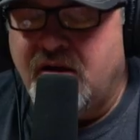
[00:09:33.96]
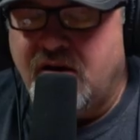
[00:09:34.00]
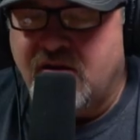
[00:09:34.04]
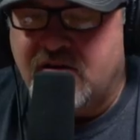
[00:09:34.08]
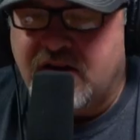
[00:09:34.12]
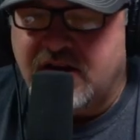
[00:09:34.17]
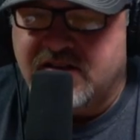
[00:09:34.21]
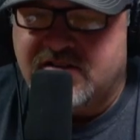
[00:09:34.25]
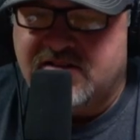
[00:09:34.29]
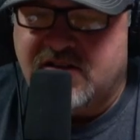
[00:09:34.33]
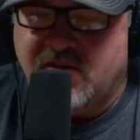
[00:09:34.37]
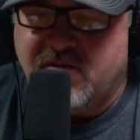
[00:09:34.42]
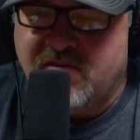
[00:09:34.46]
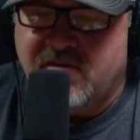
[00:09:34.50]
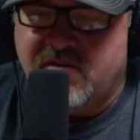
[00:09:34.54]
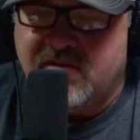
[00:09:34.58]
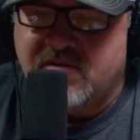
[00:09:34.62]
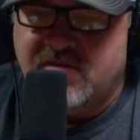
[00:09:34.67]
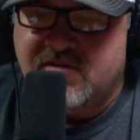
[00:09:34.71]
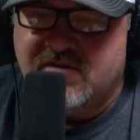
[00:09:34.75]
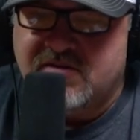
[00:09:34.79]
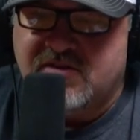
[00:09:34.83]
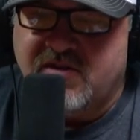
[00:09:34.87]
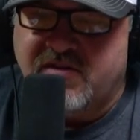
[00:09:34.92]
Okay, so
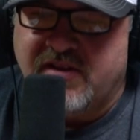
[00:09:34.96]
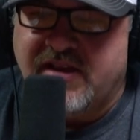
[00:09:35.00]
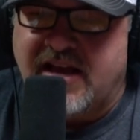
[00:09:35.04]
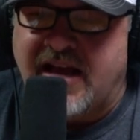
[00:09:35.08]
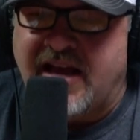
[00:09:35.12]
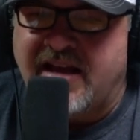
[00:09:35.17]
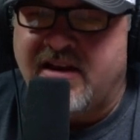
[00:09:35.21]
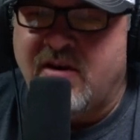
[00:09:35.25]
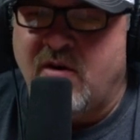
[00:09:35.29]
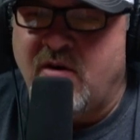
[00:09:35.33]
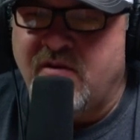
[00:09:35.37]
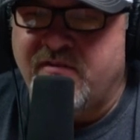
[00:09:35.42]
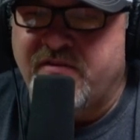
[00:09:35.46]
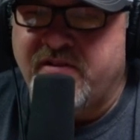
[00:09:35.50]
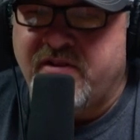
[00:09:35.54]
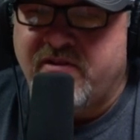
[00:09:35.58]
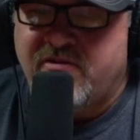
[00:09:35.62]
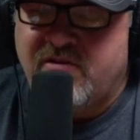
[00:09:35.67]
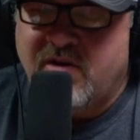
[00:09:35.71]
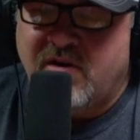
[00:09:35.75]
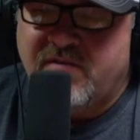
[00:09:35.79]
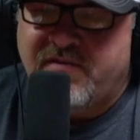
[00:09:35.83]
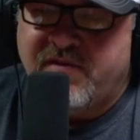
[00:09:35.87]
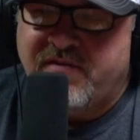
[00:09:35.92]
so the guy going for the
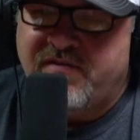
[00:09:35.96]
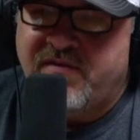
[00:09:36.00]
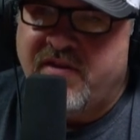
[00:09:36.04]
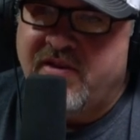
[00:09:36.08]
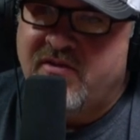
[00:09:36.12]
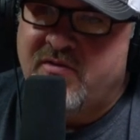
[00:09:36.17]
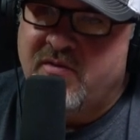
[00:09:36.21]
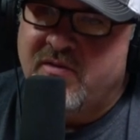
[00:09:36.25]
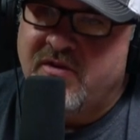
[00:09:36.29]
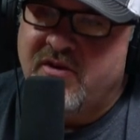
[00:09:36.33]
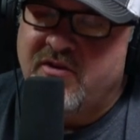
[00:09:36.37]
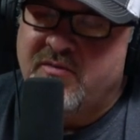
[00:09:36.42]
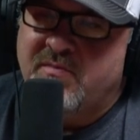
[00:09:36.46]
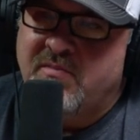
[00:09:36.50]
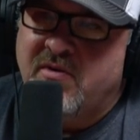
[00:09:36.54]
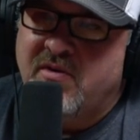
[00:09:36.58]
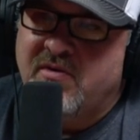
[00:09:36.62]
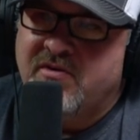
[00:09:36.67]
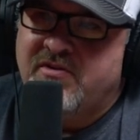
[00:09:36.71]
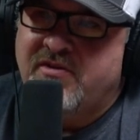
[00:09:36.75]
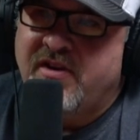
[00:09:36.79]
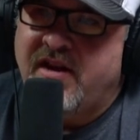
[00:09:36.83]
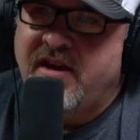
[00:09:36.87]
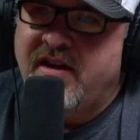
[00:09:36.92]
trophy fish with this
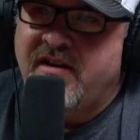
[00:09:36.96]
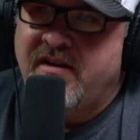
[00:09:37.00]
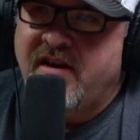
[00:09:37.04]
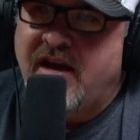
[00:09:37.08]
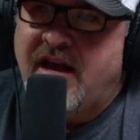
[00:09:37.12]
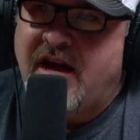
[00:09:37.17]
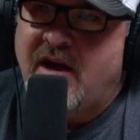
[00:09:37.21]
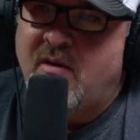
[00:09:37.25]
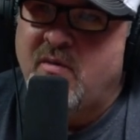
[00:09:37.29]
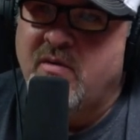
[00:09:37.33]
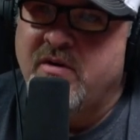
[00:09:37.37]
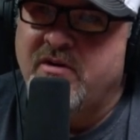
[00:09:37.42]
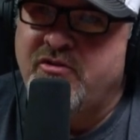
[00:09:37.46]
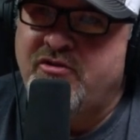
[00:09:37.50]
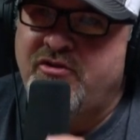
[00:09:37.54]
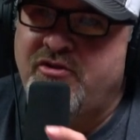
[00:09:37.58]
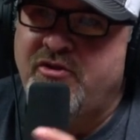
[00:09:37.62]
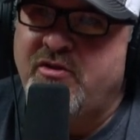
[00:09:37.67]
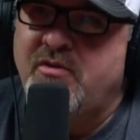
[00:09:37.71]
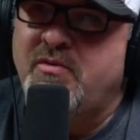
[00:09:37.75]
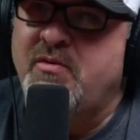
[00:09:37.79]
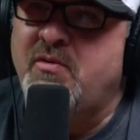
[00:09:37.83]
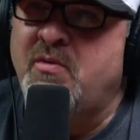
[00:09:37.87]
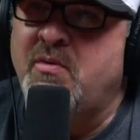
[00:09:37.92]
bull shad, how would
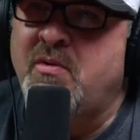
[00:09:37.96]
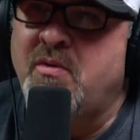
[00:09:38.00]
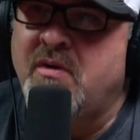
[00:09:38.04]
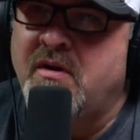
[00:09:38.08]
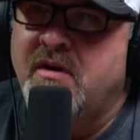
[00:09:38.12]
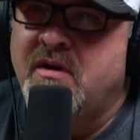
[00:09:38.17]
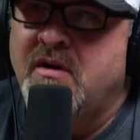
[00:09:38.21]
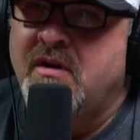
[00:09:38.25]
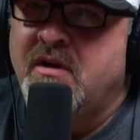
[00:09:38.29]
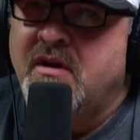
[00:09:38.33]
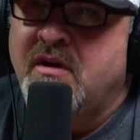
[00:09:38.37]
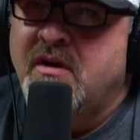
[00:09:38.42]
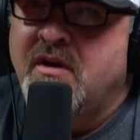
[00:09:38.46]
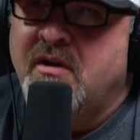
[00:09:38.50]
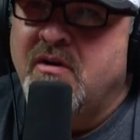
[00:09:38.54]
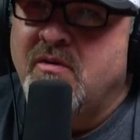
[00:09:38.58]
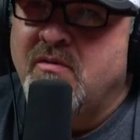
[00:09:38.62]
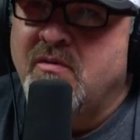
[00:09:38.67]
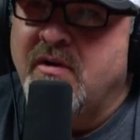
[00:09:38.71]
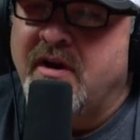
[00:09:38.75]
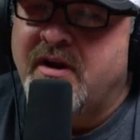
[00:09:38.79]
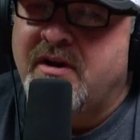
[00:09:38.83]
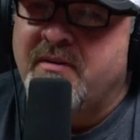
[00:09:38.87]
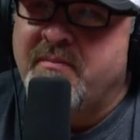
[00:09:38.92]
you
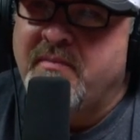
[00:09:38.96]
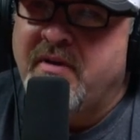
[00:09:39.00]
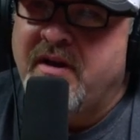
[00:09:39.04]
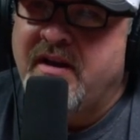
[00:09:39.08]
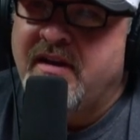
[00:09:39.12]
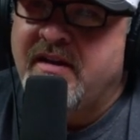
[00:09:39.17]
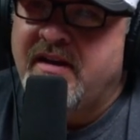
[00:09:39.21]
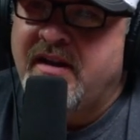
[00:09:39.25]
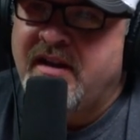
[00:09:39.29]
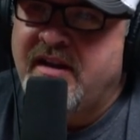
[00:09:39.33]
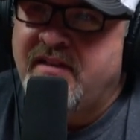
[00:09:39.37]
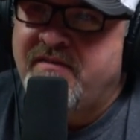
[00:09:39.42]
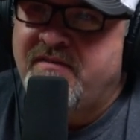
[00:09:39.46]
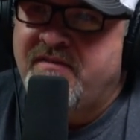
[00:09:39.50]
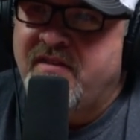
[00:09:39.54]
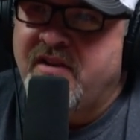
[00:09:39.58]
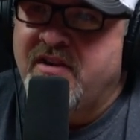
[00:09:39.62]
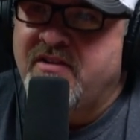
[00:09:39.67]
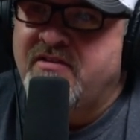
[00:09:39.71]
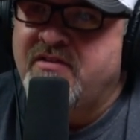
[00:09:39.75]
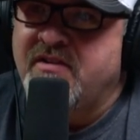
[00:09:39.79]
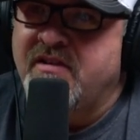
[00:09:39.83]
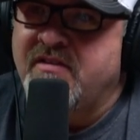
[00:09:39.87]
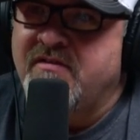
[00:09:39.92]
recommend he
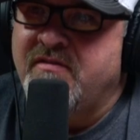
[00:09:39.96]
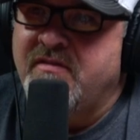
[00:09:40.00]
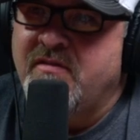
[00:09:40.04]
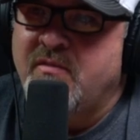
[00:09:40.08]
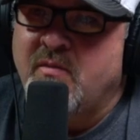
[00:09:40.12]
fish it?